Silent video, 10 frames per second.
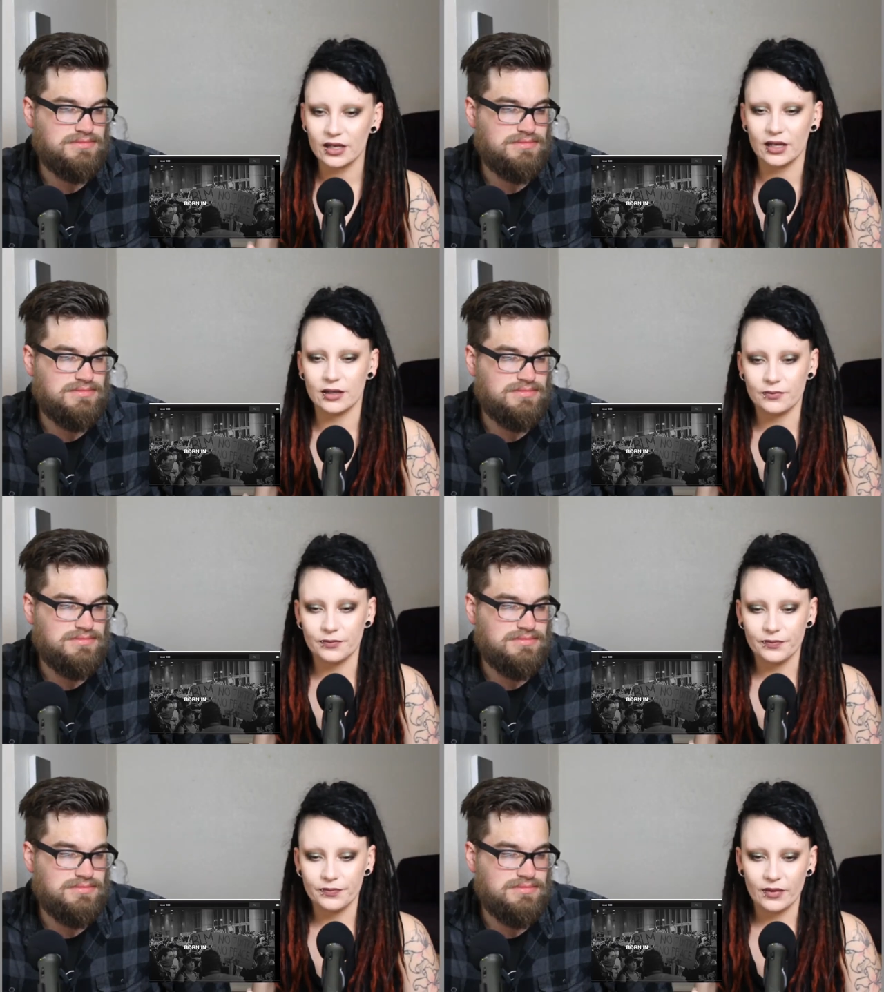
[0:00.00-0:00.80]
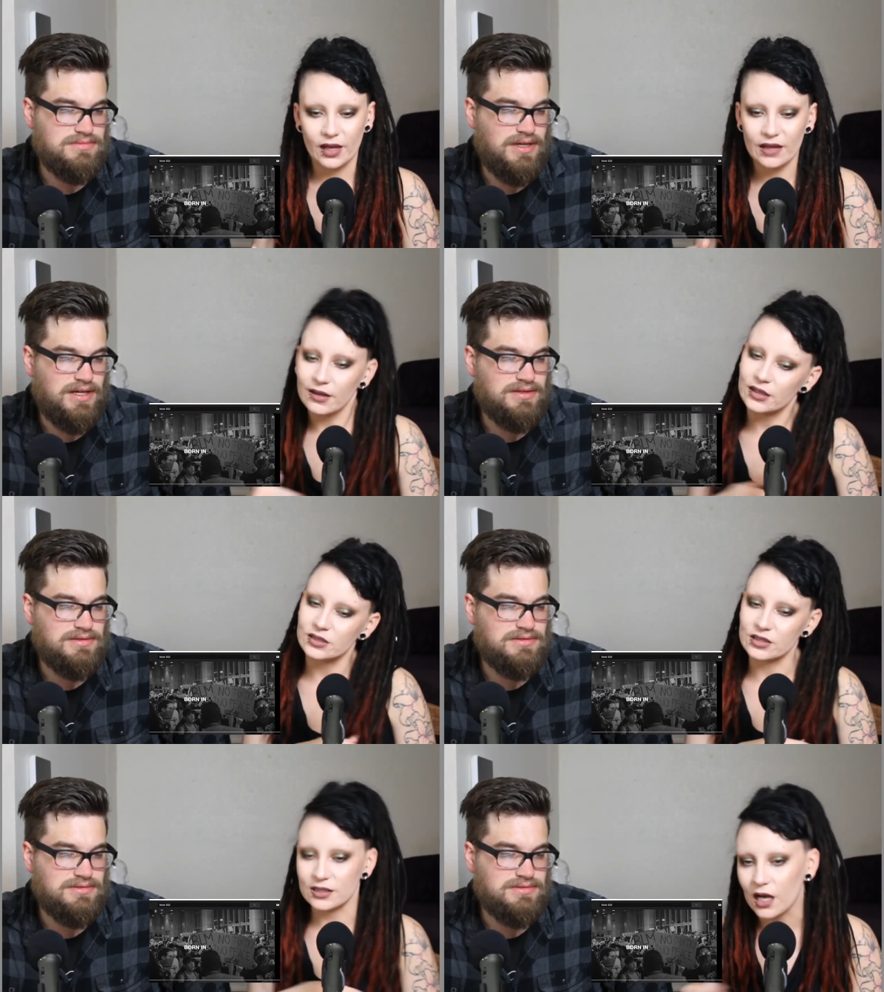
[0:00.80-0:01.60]
Speaker 1: it, and then it
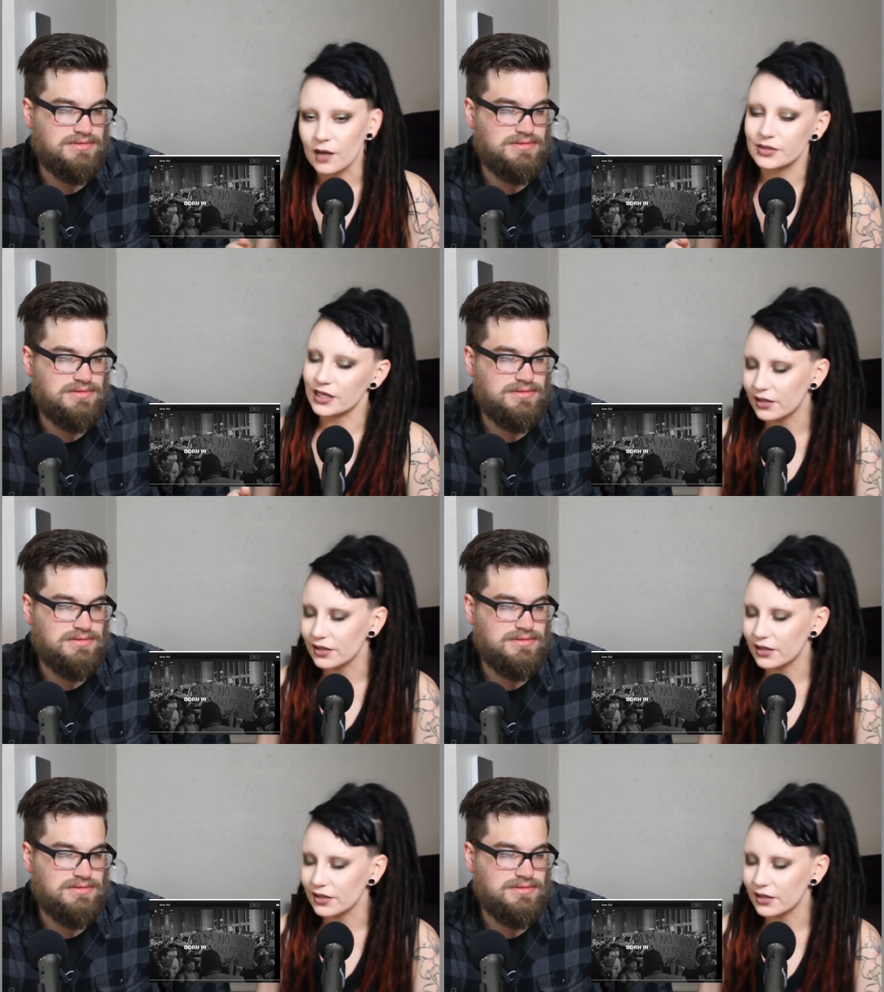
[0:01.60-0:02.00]
just stops, and then